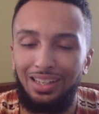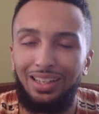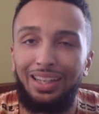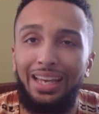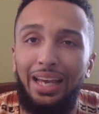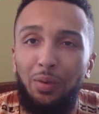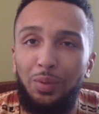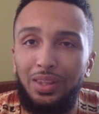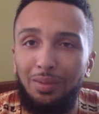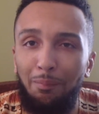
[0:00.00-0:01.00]
land
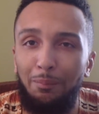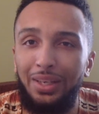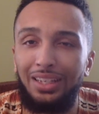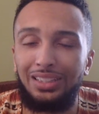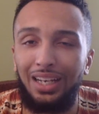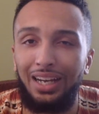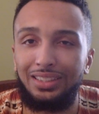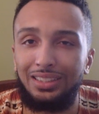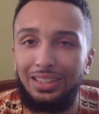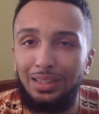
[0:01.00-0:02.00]
with big
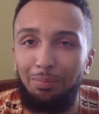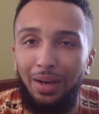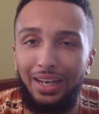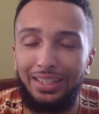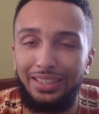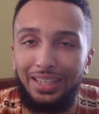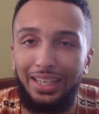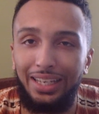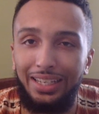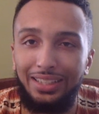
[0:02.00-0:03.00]
shots to the body and
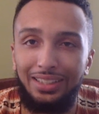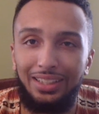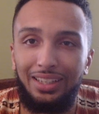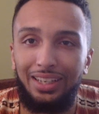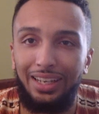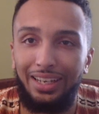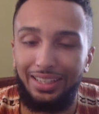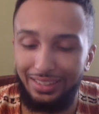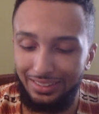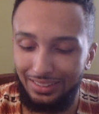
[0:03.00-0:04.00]
head,
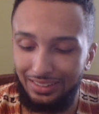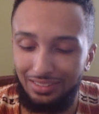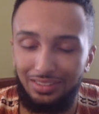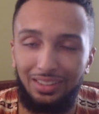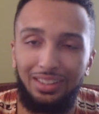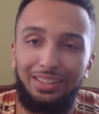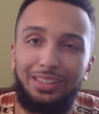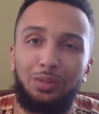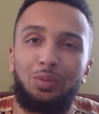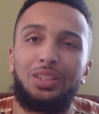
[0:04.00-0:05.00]
and
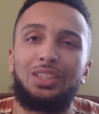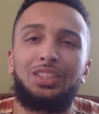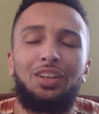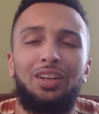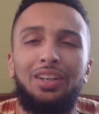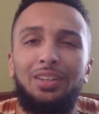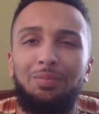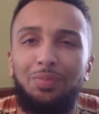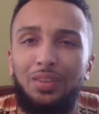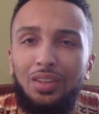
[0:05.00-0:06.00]
didn't really deter
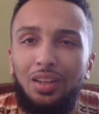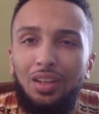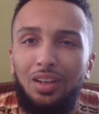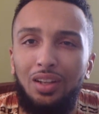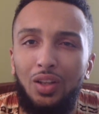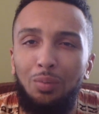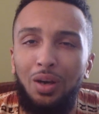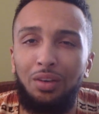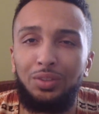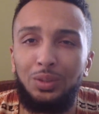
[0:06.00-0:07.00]

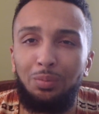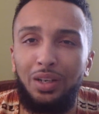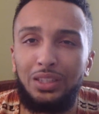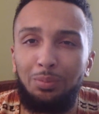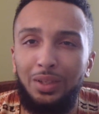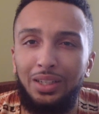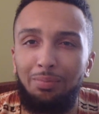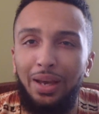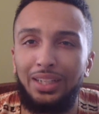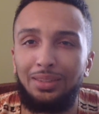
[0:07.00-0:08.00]
Lobov too much, but it
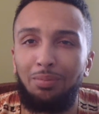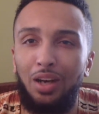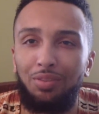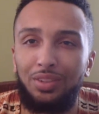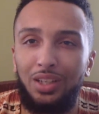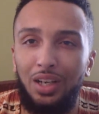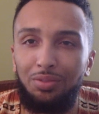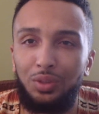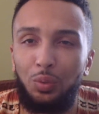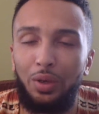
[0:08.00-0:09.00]
backed him off
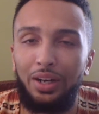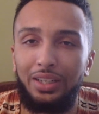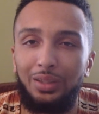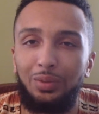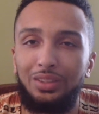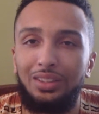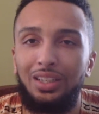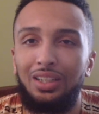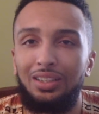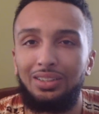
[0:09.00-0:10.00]
enough to where he would
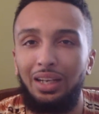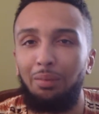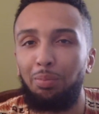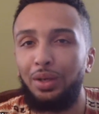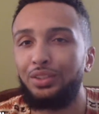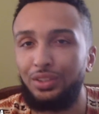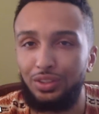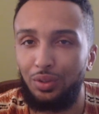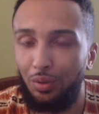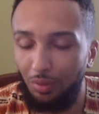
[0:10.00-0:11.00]
stop pressuring
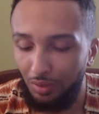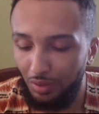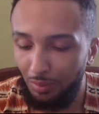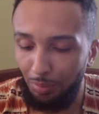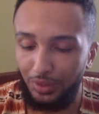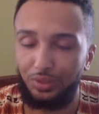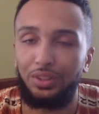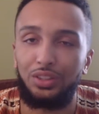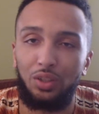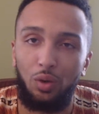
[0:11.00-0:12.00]

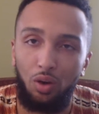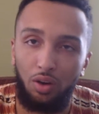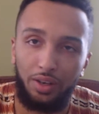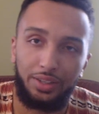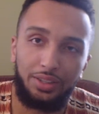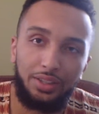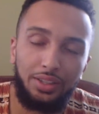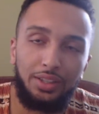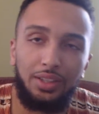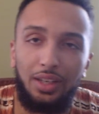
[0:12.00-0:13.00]
so hard.
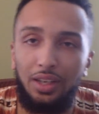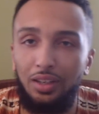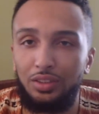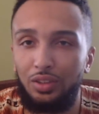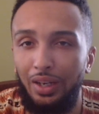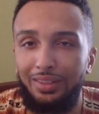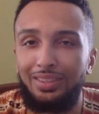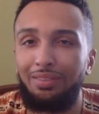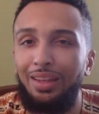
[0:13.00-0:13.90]
So I'd give